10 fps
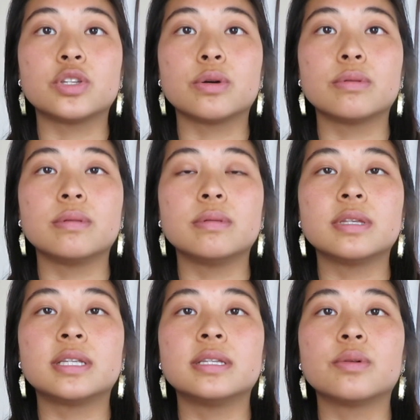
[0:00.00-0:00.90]
So
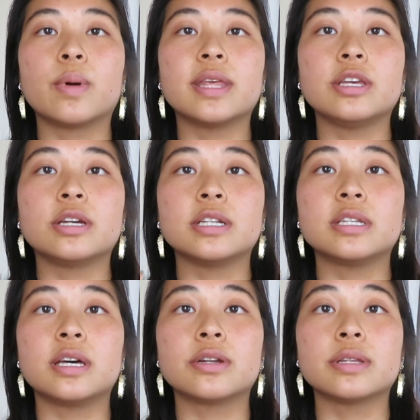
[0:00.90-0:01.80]
this is a way that you
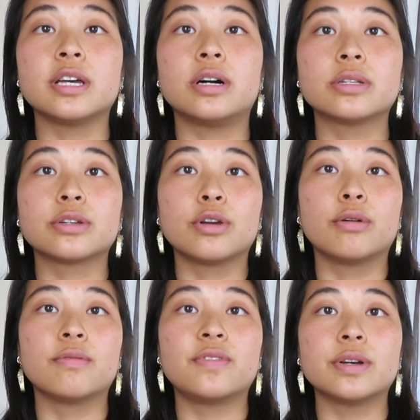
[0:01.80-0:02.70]
can subtly alter
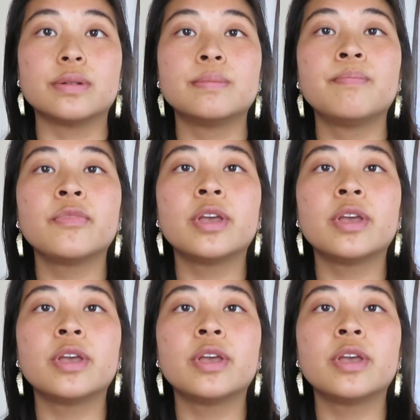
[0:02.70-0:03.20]
your own field.